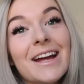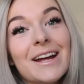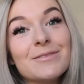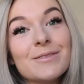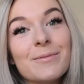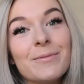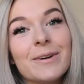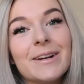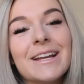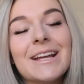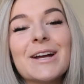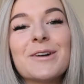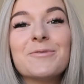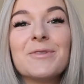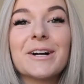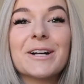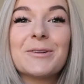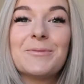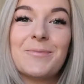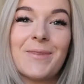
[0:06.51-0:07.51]
everybody and
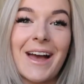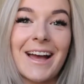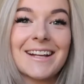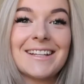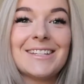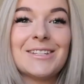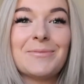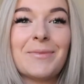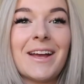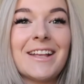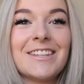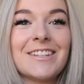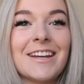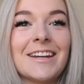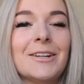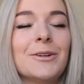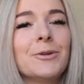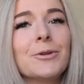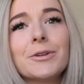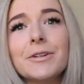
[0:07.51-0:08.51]
welcome back to my
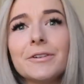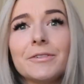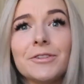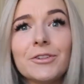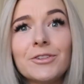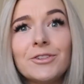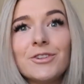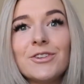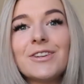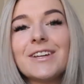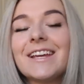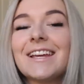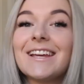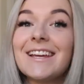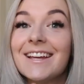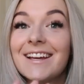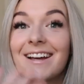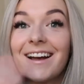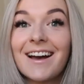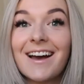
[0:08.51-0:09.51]
channel, or if you're new
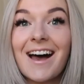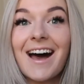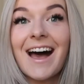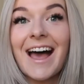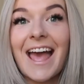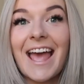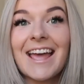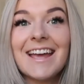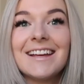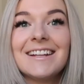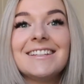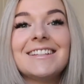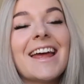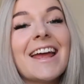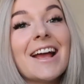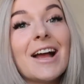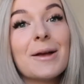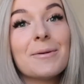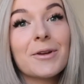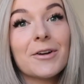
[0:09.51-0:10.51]
here, hi.
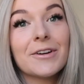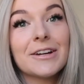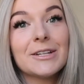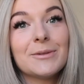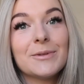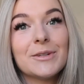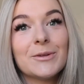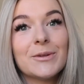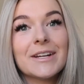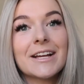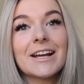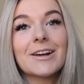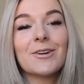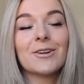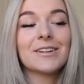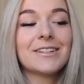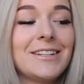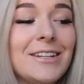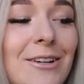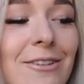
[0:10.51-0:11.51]
Today I'm going to be doing a
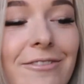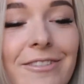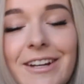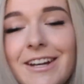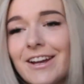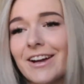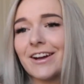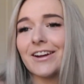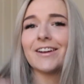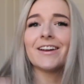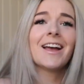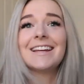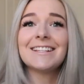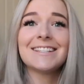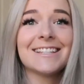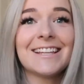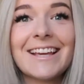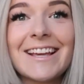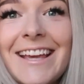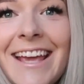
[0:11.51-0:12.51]
cockatiel video.
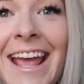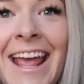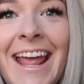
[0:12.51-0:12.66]
Let's get